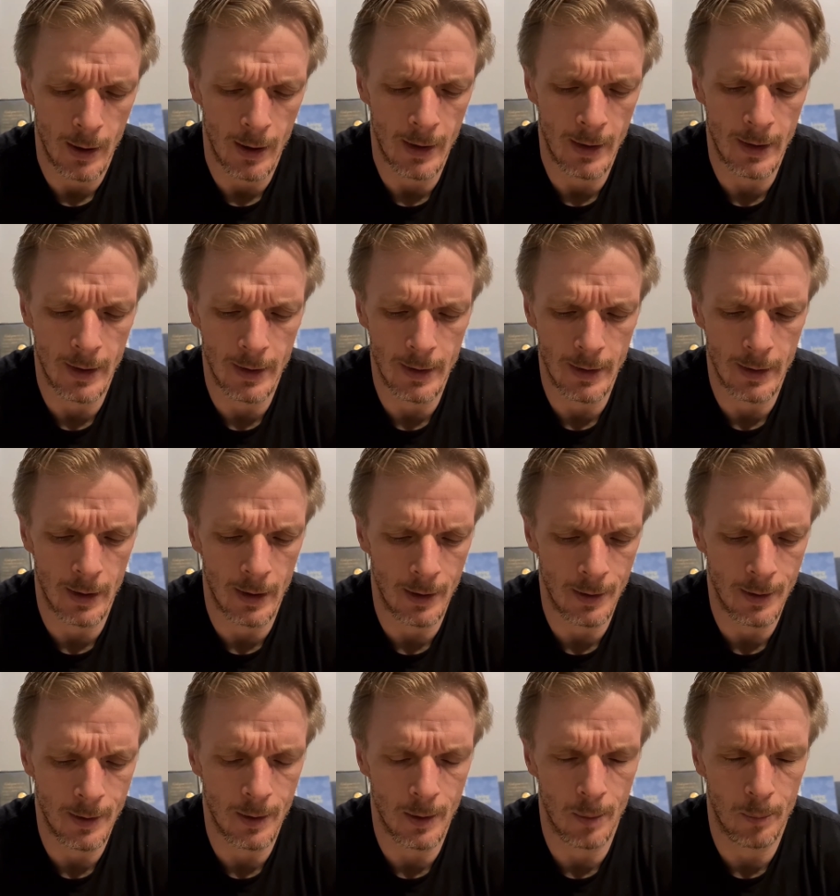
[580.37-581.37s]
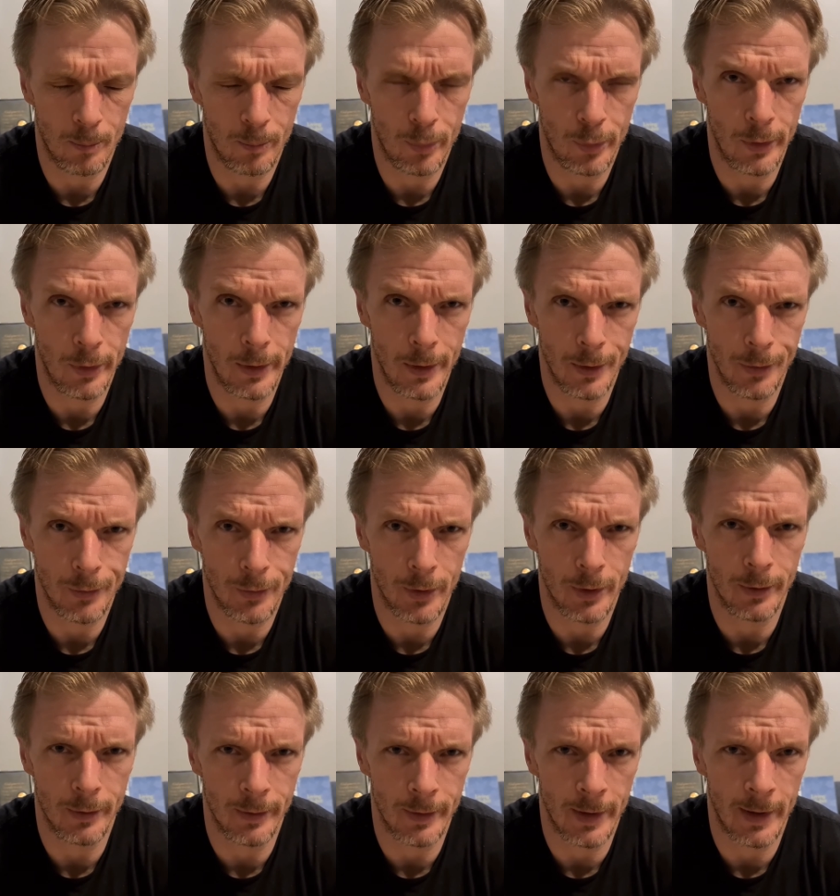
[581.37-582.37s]
And I'm pretty
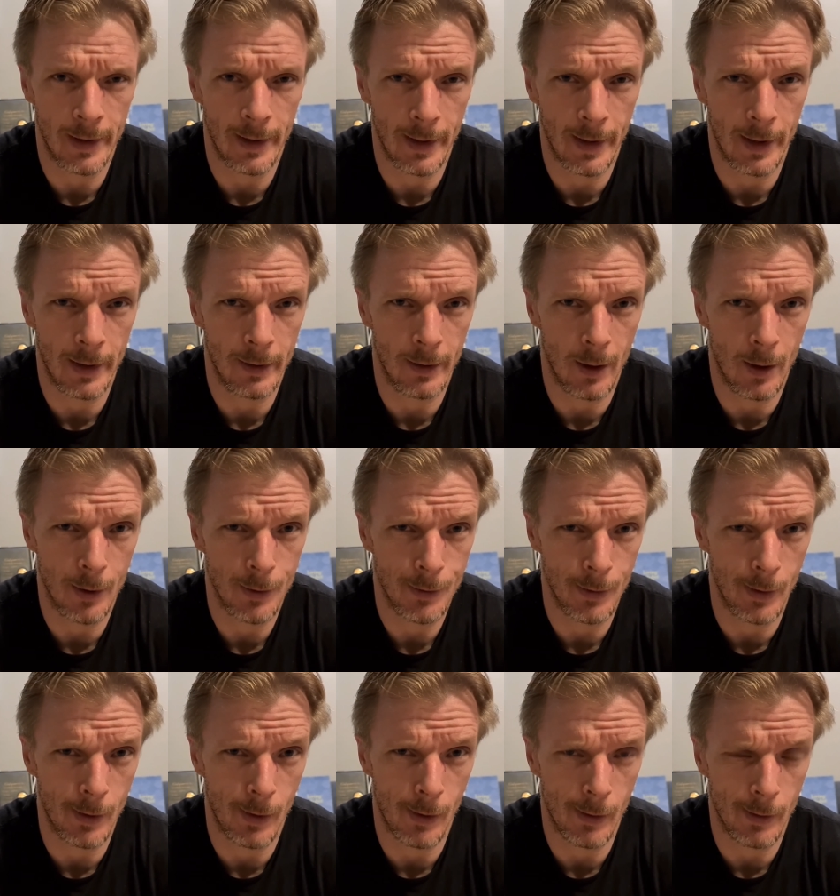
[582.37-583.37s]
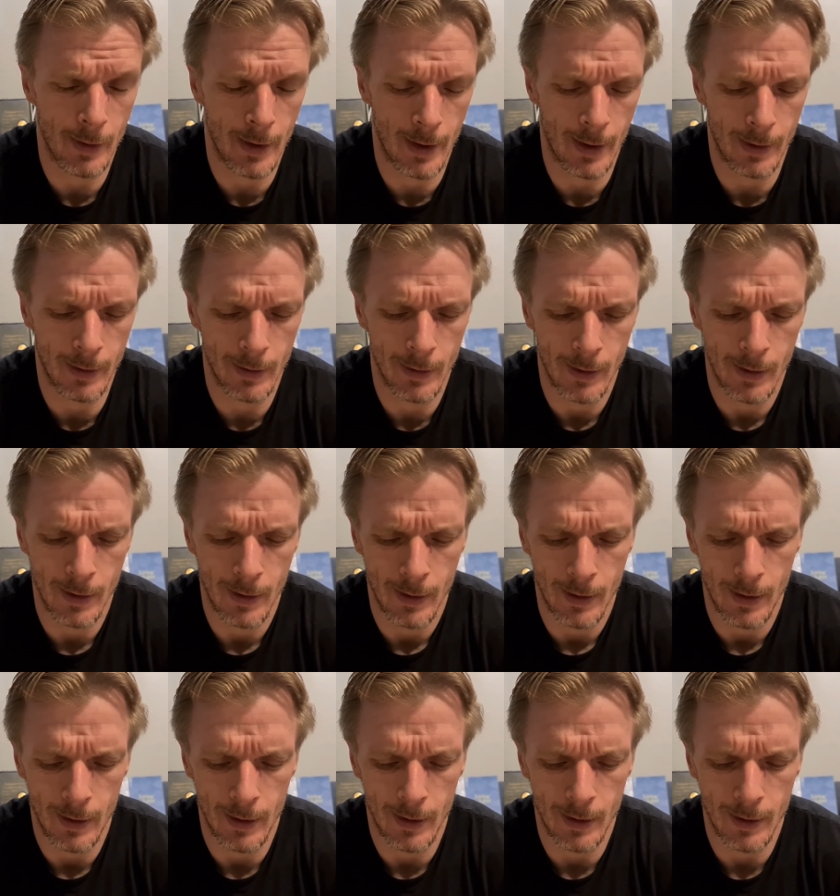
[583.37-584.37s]
certain that I got lost in all that.
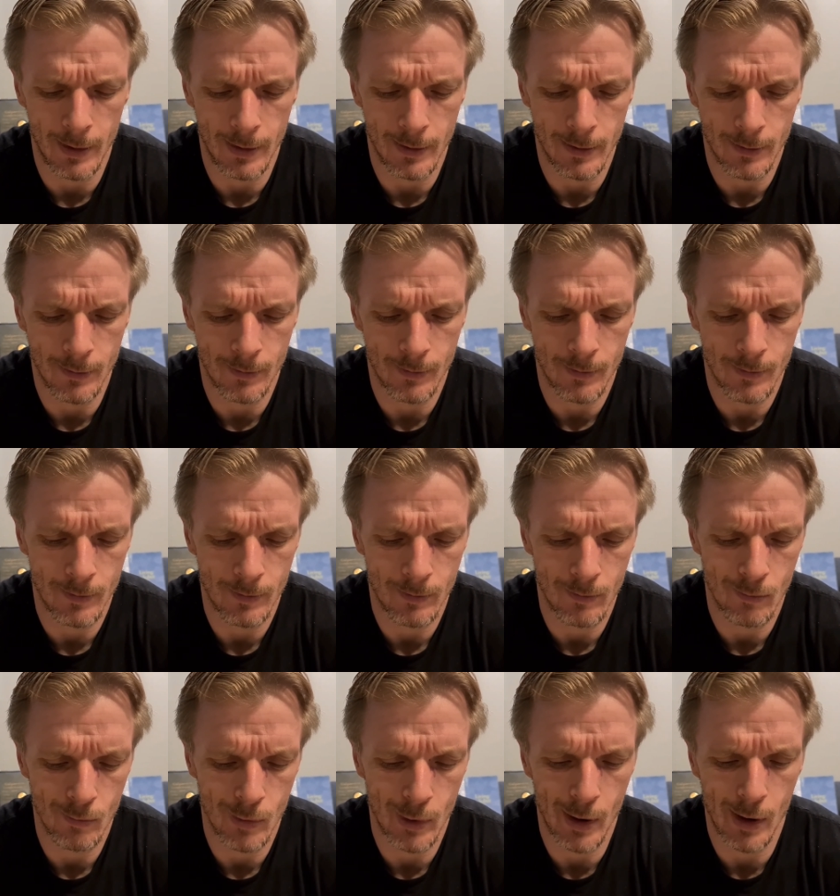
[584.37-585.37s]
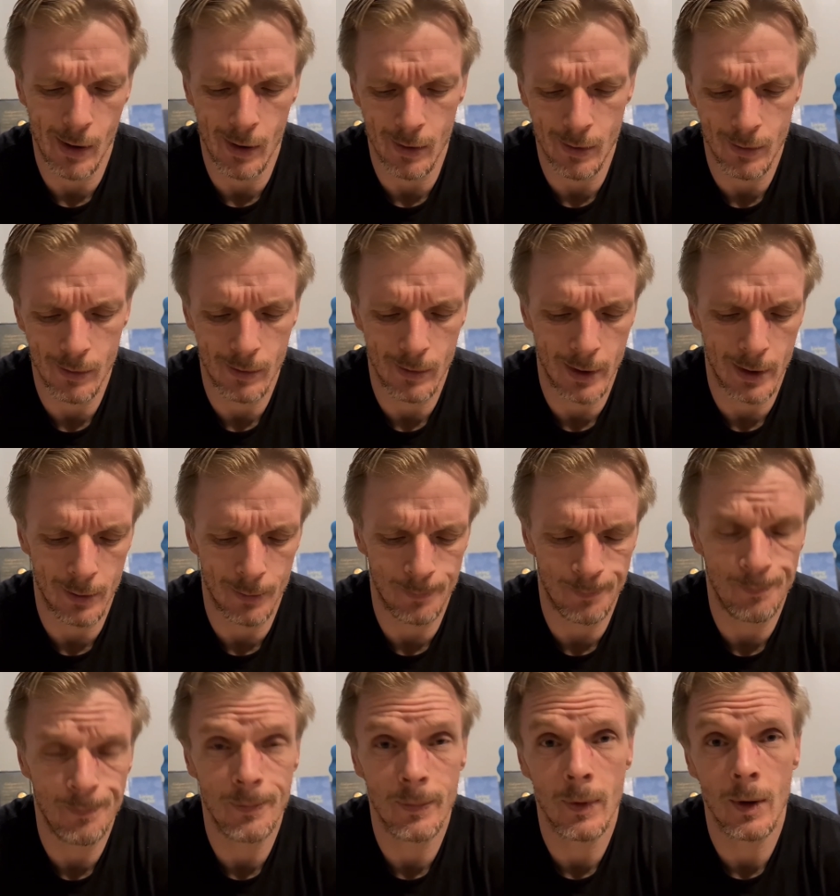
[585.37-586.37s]
And yeah, well,
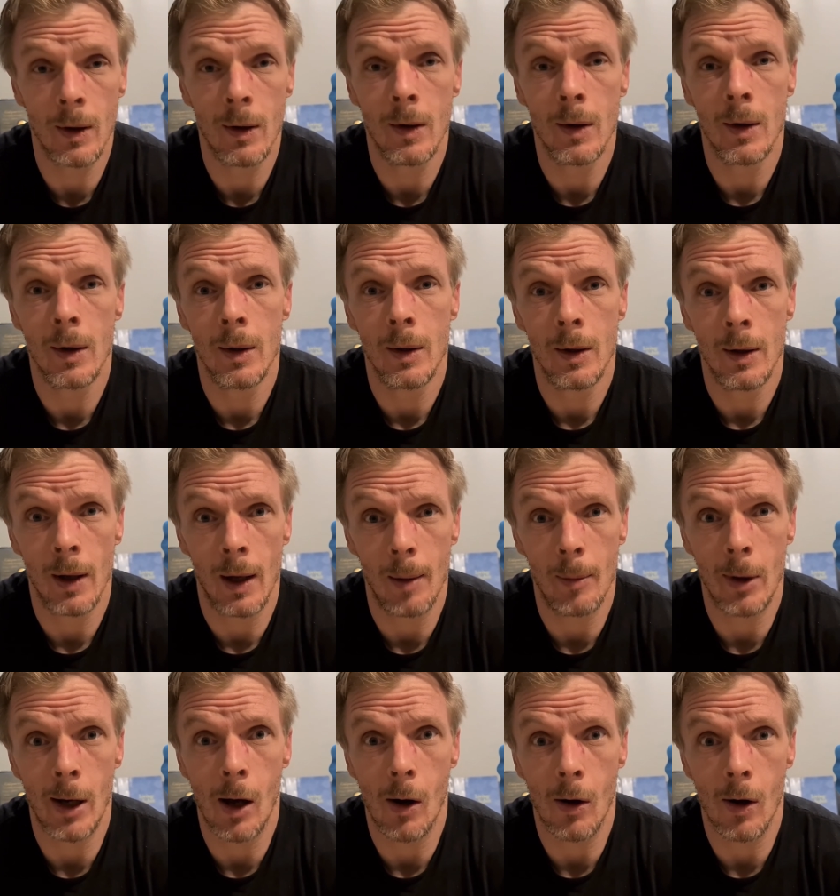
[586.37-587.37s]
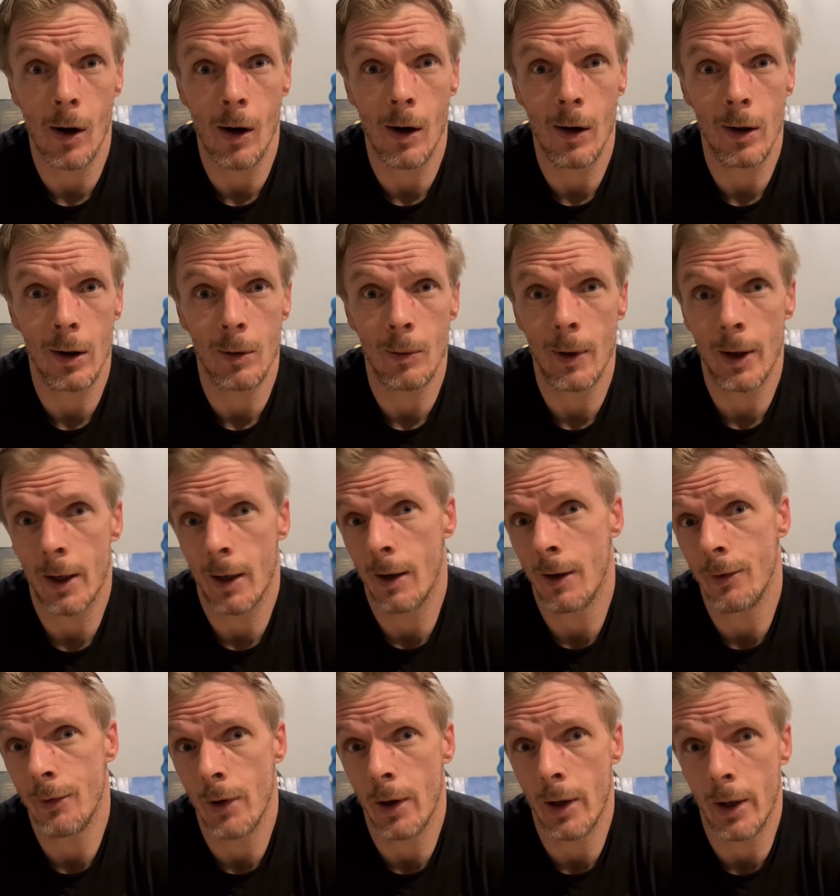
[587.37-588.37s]
I'm an alcoholic, what can
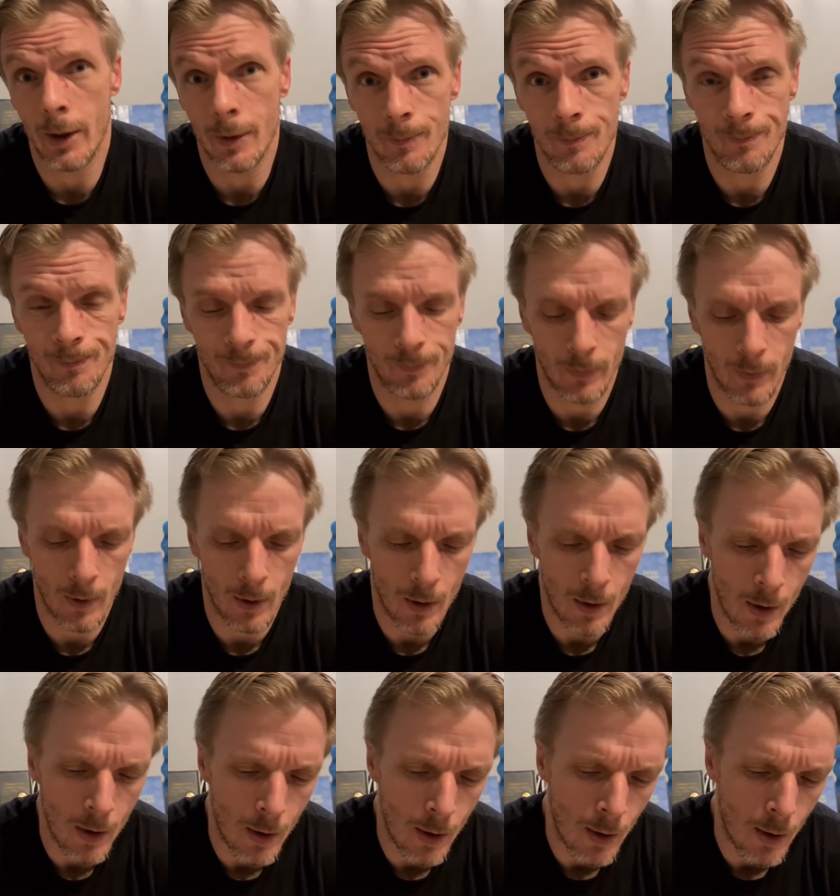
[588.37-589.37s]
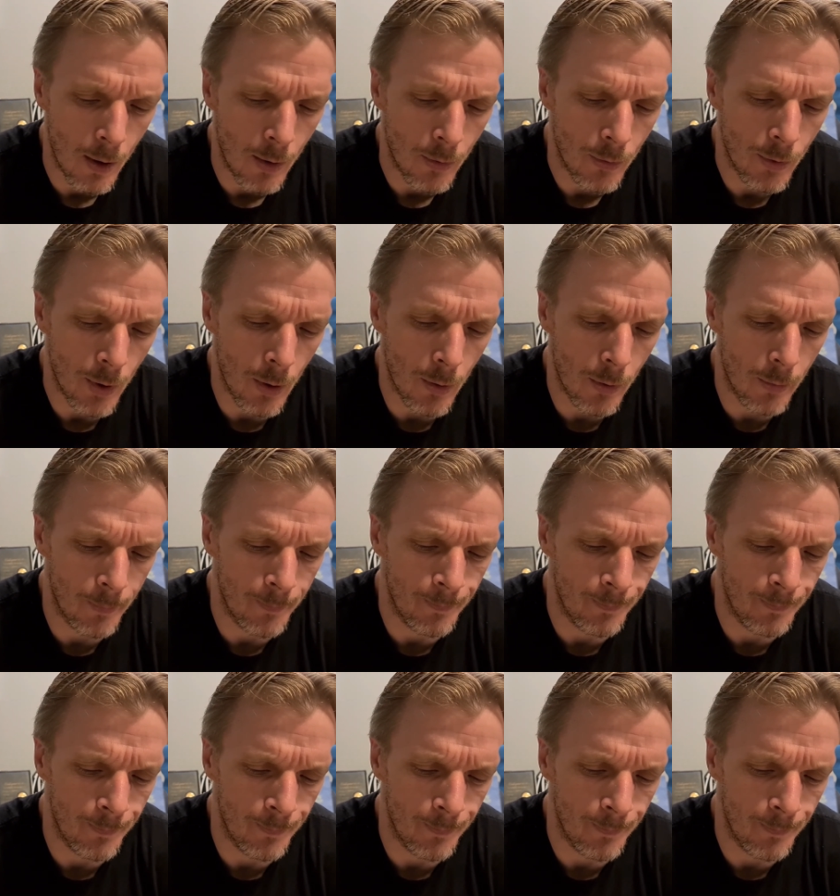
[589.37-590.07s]
I say? So